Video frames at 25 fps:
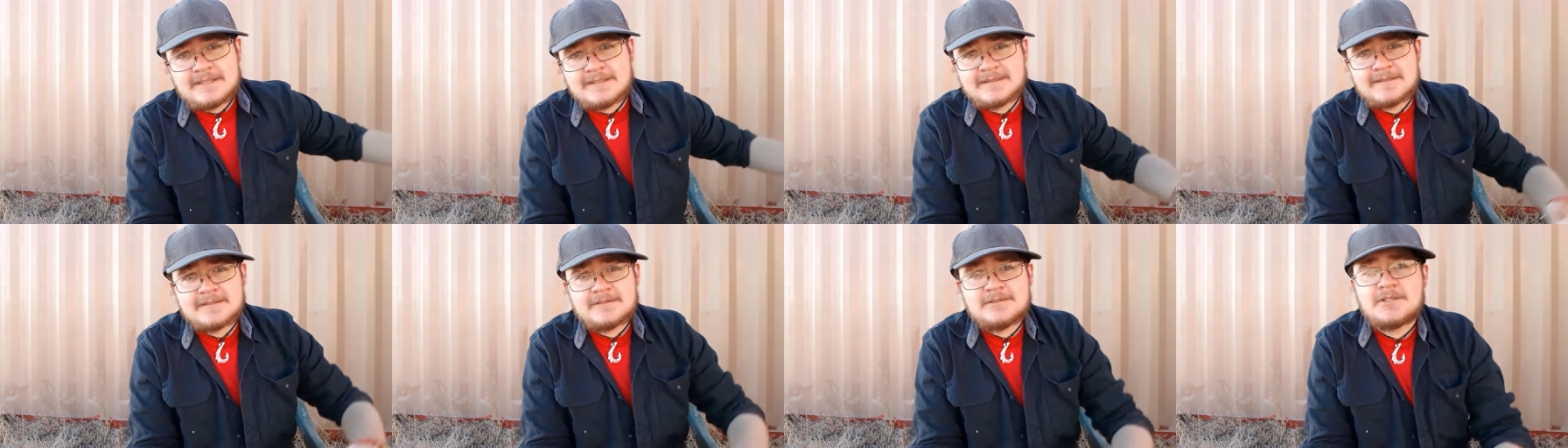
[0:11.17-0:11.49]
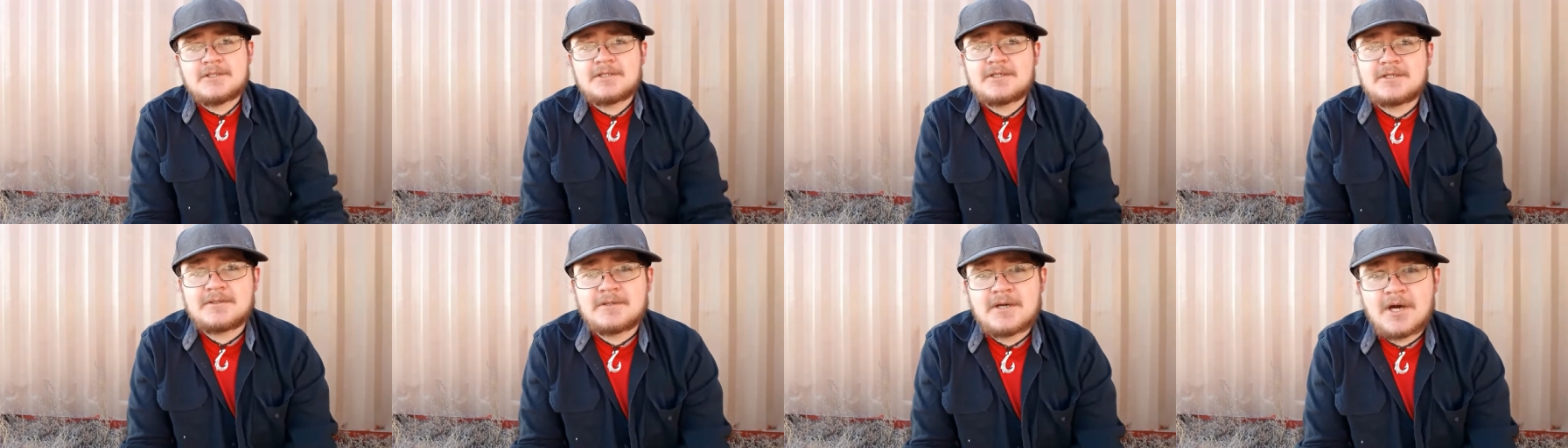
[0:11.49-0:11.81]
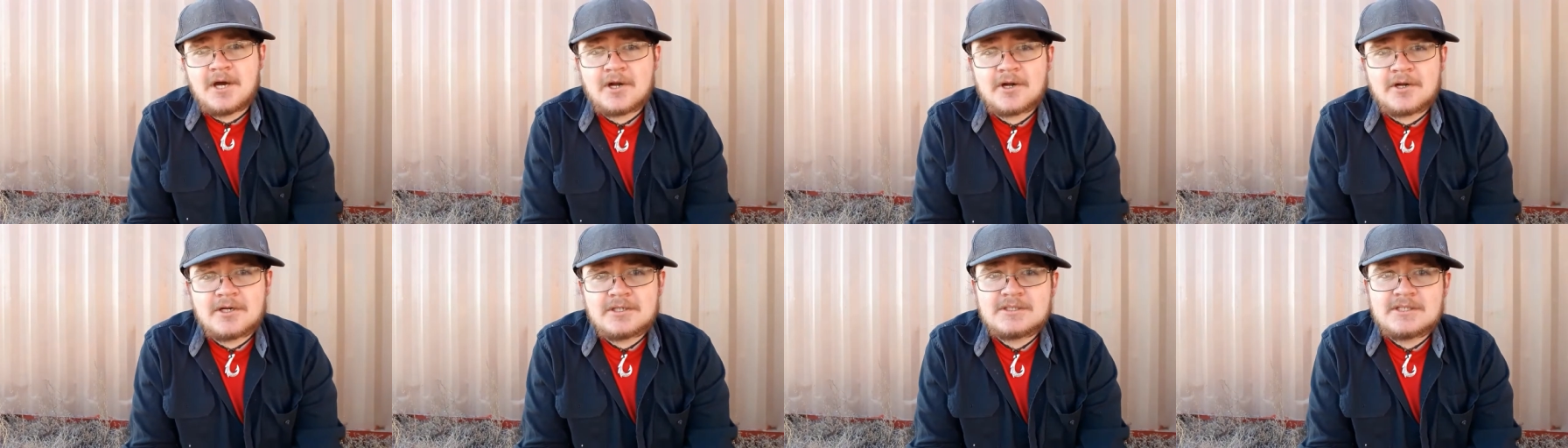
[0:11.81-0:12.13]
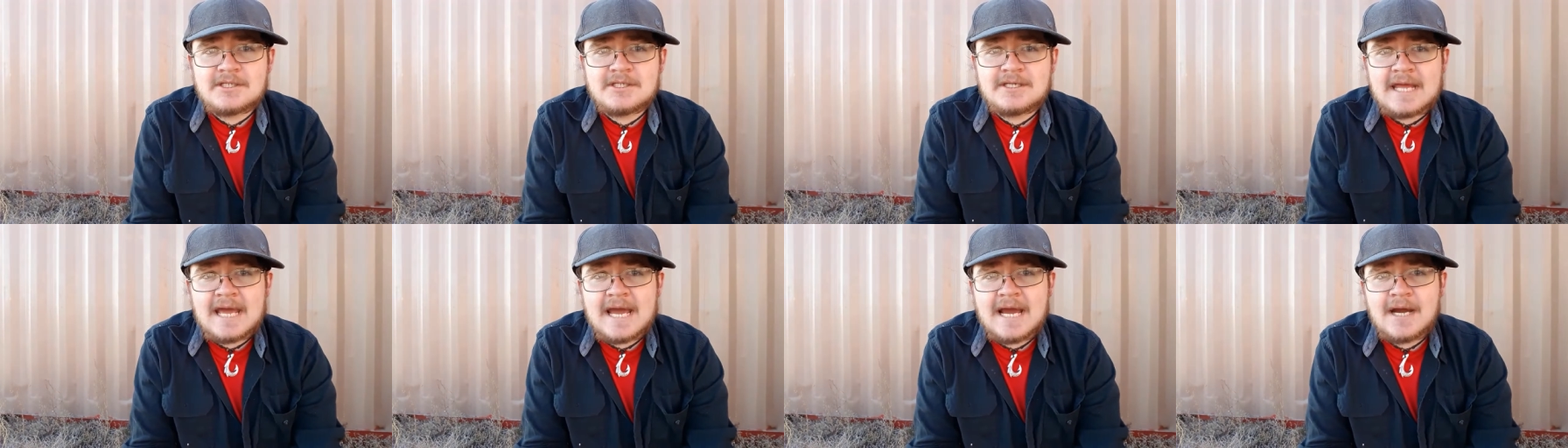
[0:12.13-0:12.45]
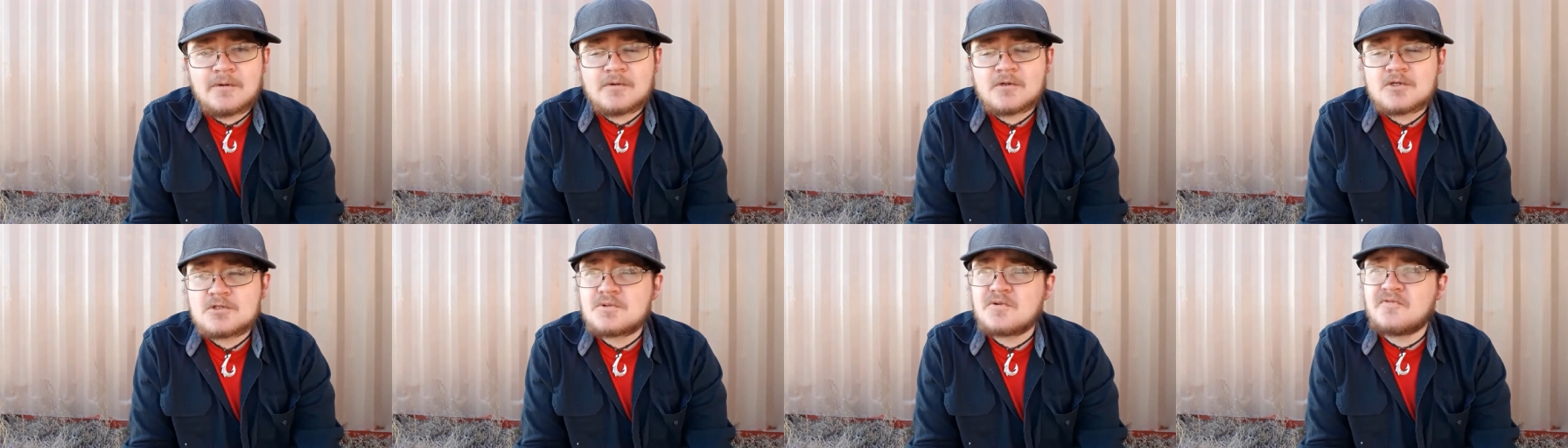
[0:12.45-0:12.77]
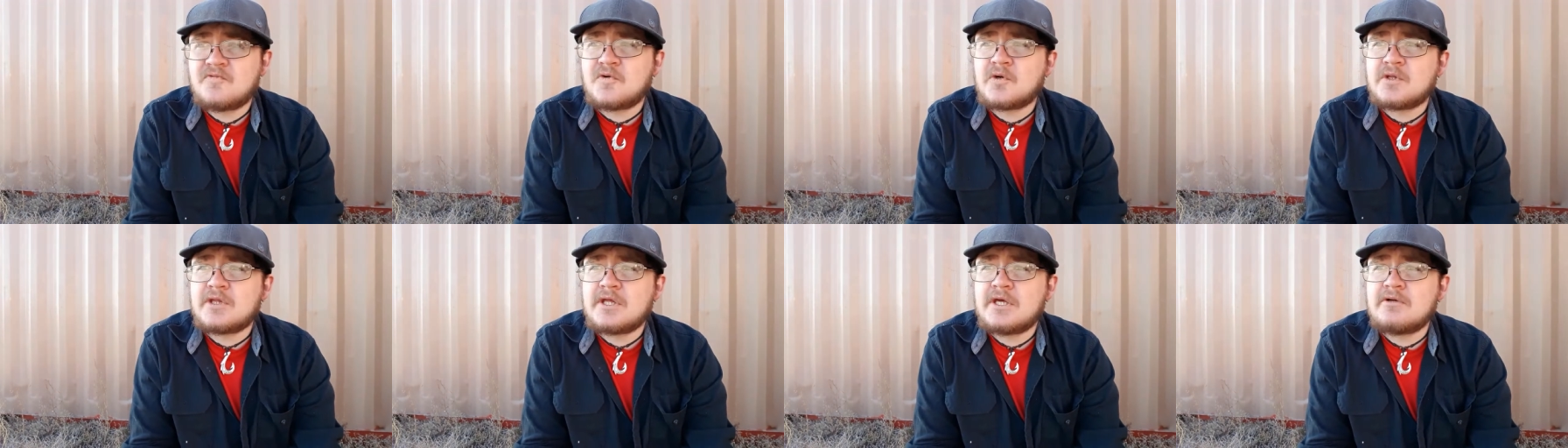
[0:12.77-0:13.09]
It took 110 hours
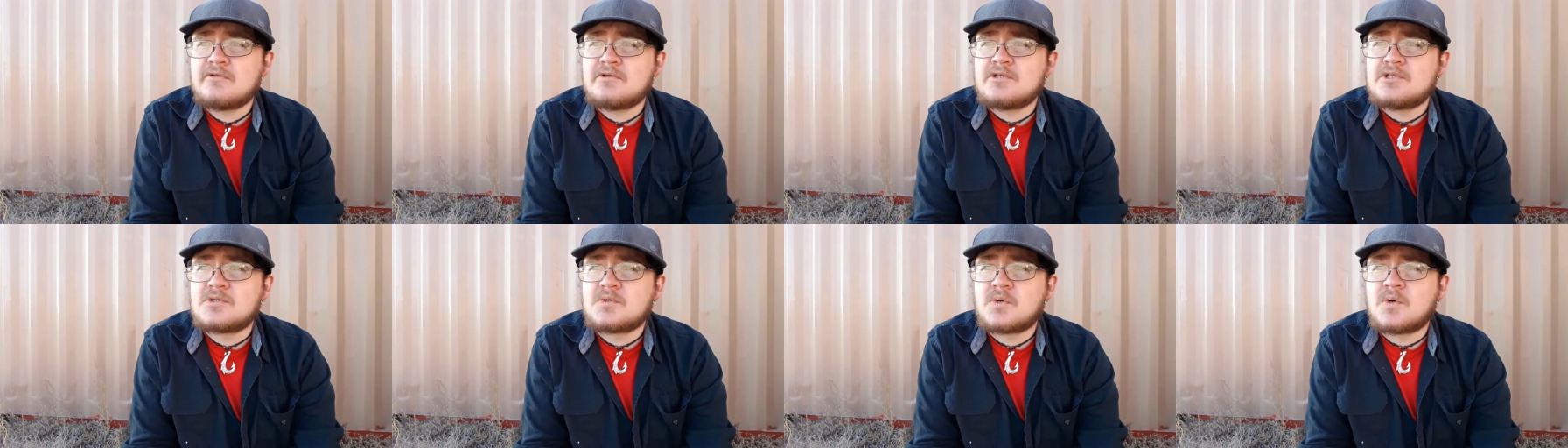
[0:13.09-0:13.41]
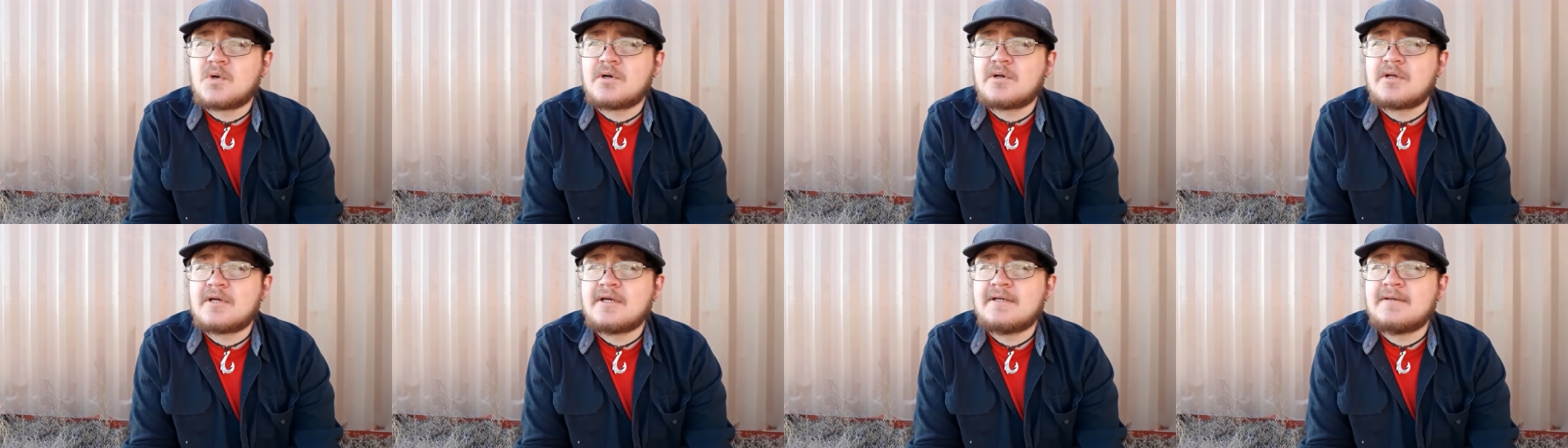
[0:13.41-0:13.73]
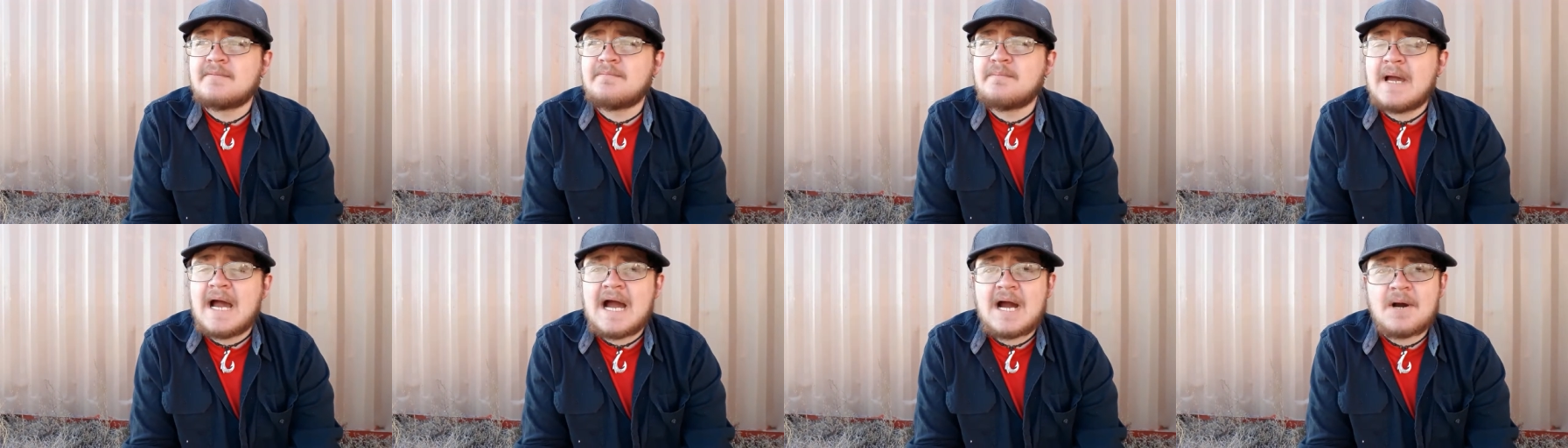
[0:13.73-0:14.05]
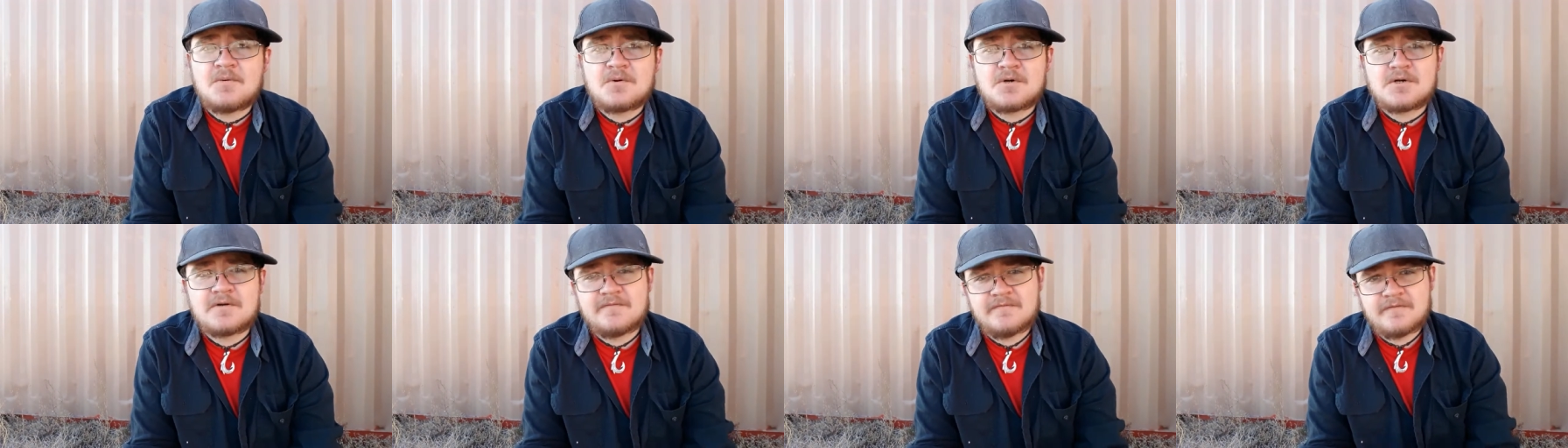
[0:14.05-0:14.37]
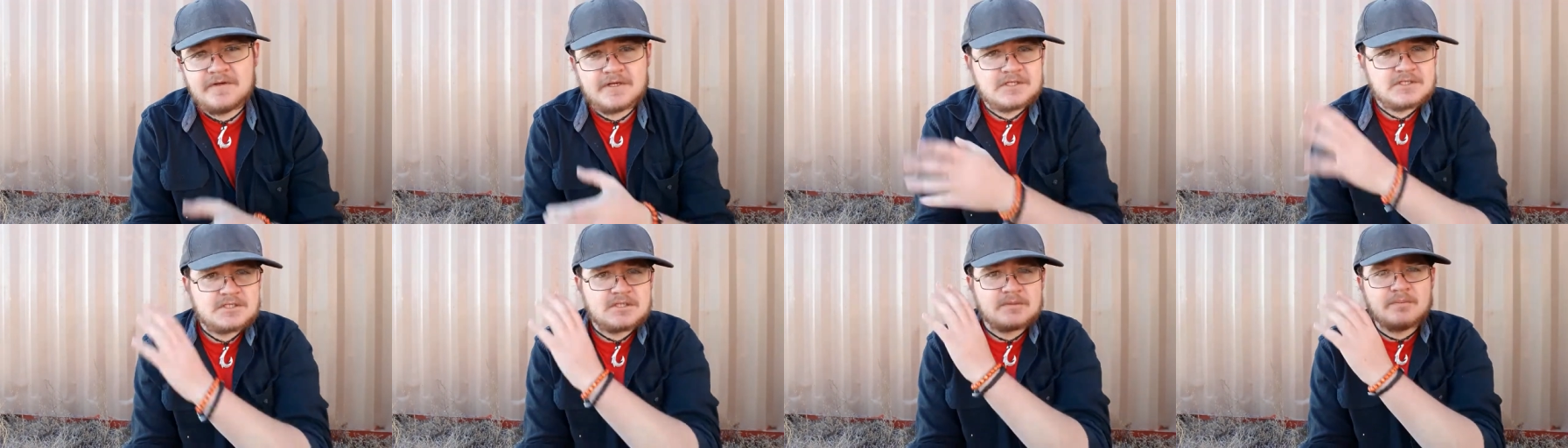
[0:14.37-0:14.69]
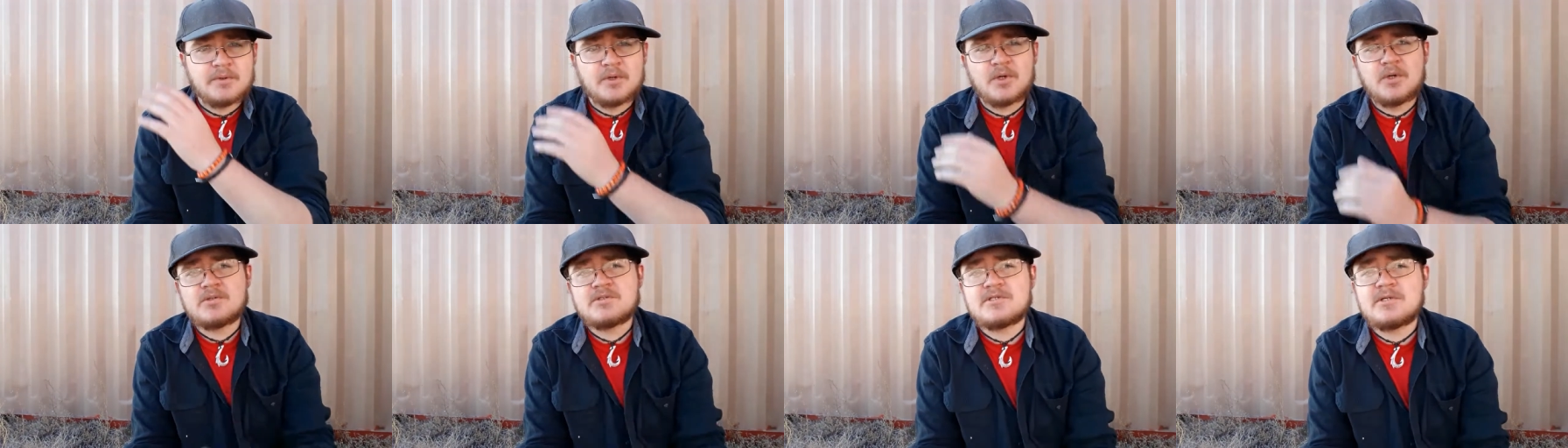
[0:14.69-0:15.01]
before they restored power, fixed the
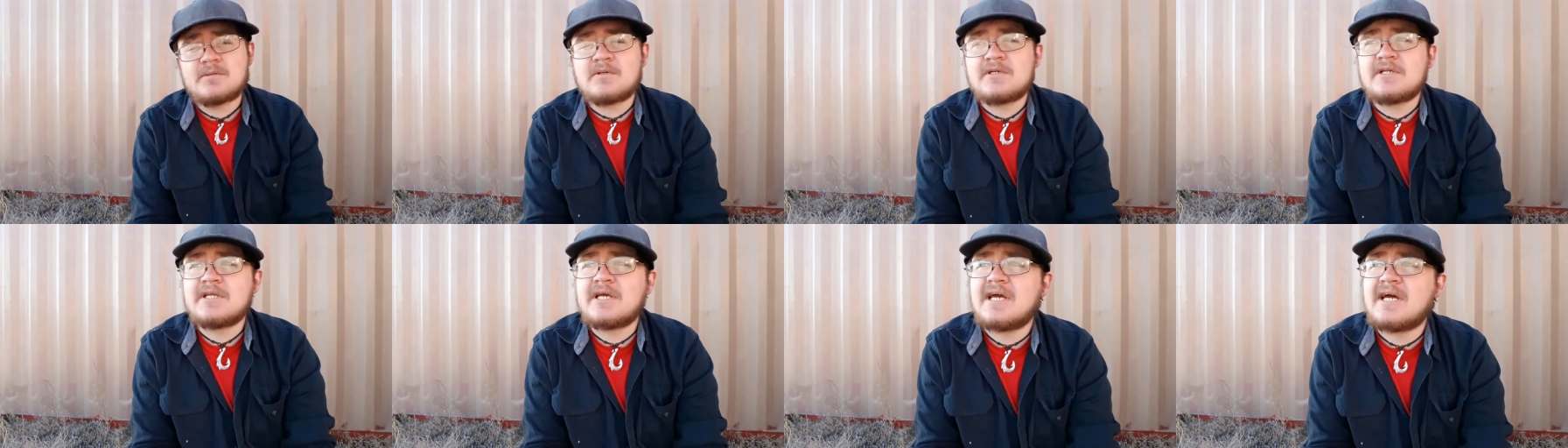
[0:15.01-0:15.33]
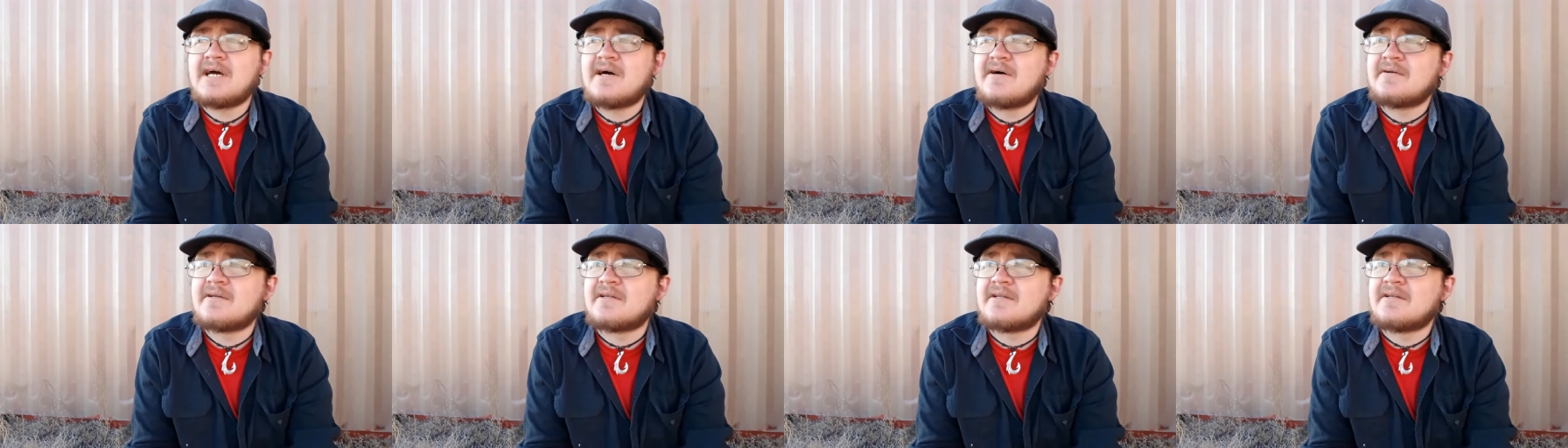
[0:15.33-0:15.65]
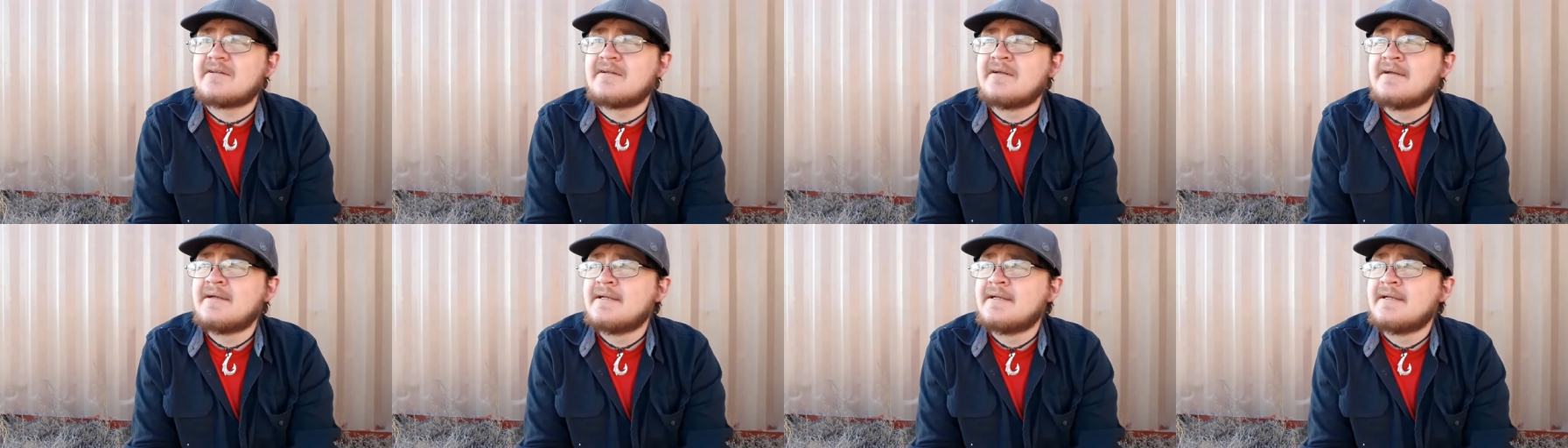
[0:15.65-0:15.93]
poles that were down, and